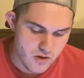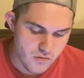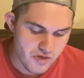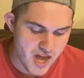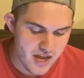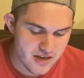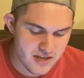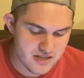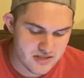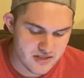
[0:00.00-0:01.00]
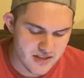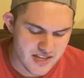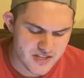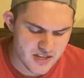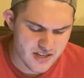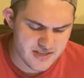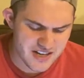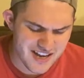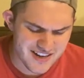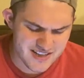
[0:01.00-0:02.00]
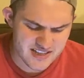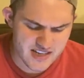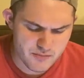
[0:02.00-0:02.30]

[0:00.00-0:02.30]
Well, that's an odd ending, I